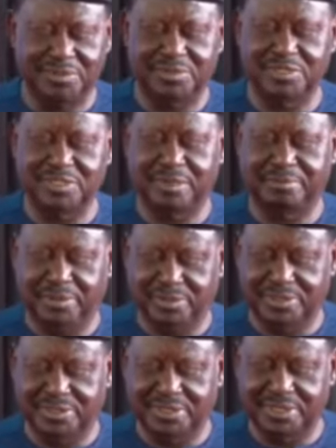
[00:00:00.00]
and with your
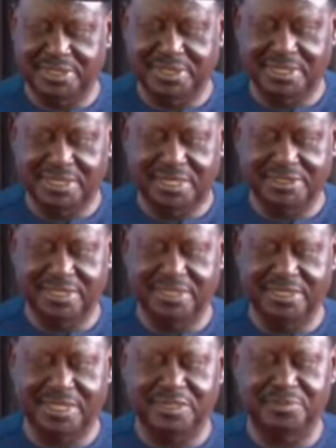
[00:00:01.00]
support, I
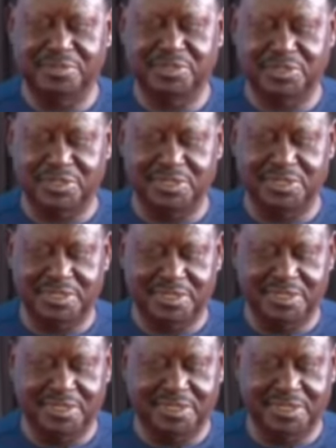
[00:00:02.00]
shall get the
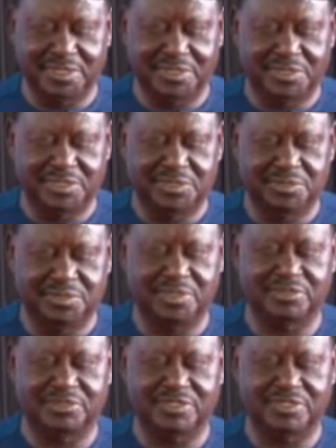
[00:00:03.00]
opportunity to
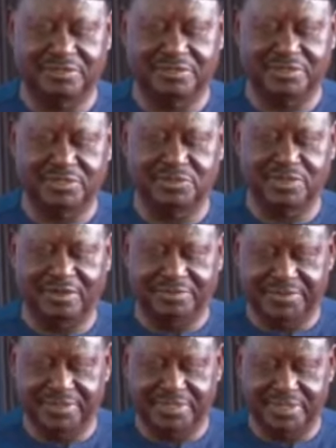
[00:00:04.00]
be of service to
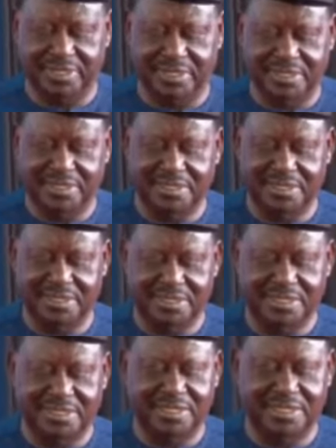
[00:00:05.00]
Africa,
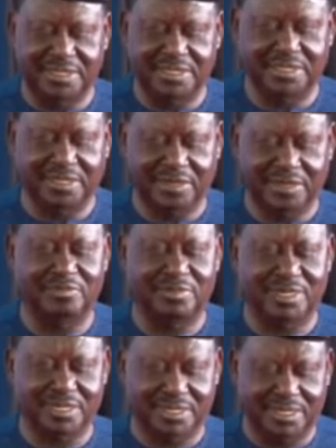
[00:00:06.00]
the creator
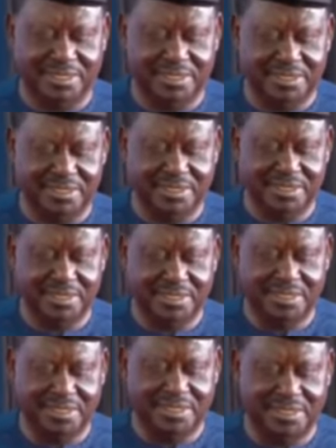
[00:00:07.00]
of mankind
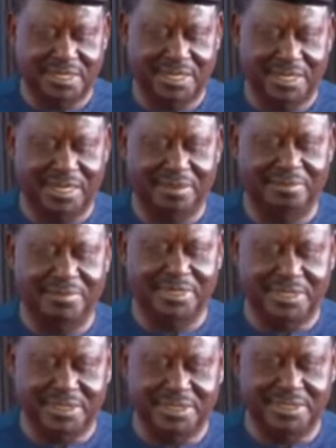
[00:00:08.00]
are
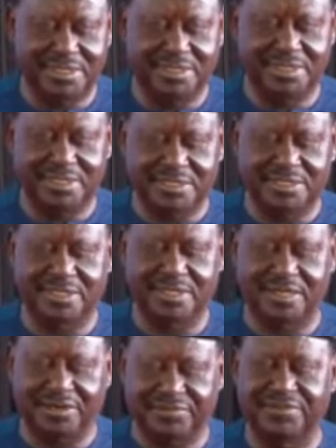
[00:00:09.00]
made in
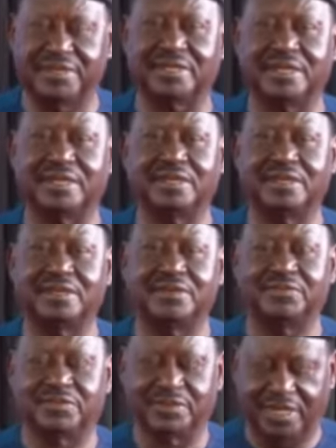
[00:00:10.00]
Eastern Africa
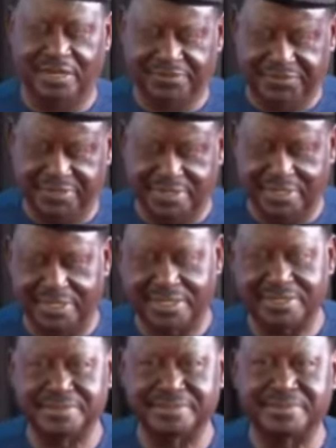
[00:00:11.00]
for Africa.